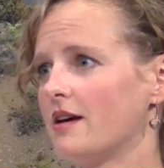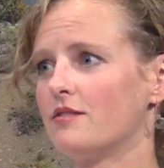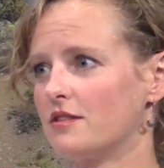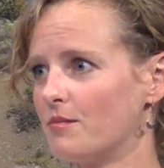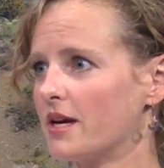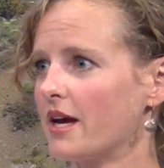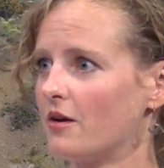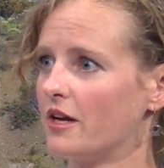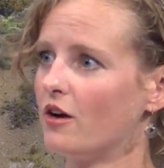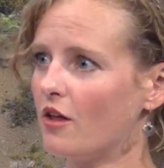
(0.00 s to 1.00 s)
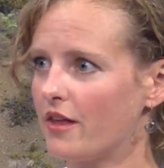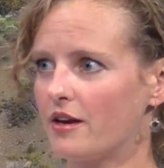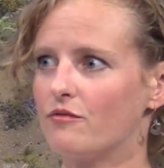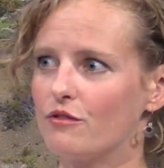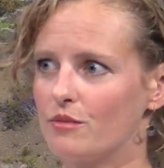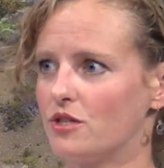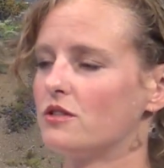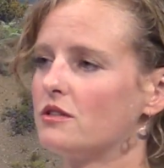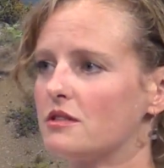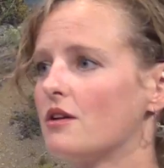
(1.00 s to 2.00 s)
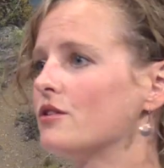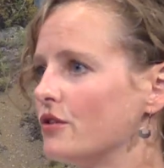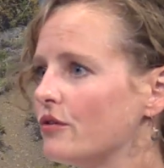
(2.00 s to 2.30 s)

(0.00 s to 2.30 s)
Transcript: of Summit County, all that information is there too.